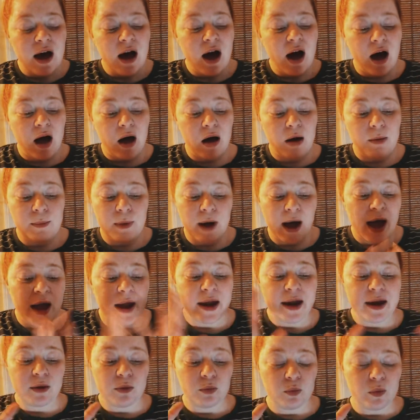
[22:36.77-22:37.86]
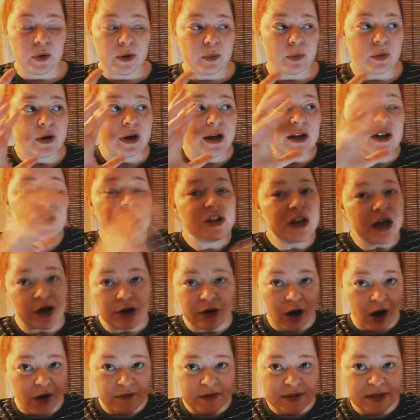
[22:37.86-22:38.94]
Um, I We were in a shared
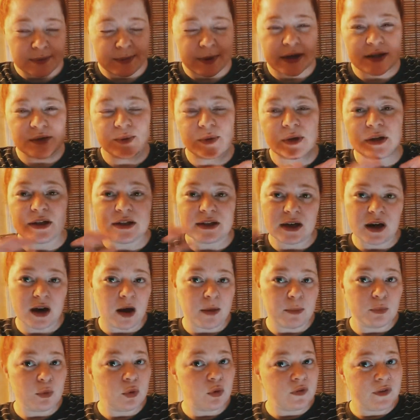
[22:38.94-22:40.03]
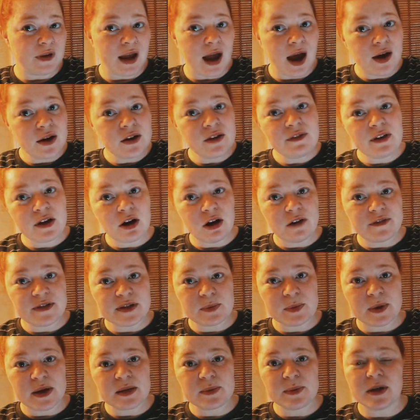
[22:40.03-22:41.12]
office space. We ended up moving out of that office
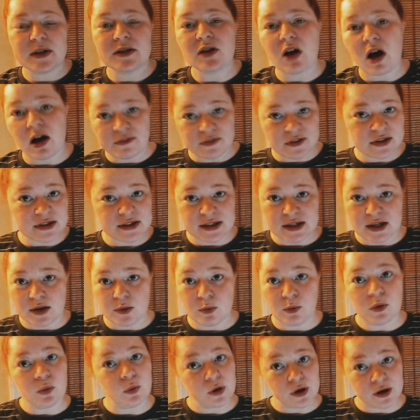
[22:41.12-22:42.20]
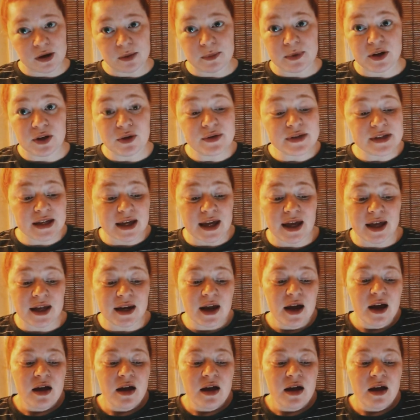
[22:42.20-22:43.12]
space because obviously we weren't gonna be using it.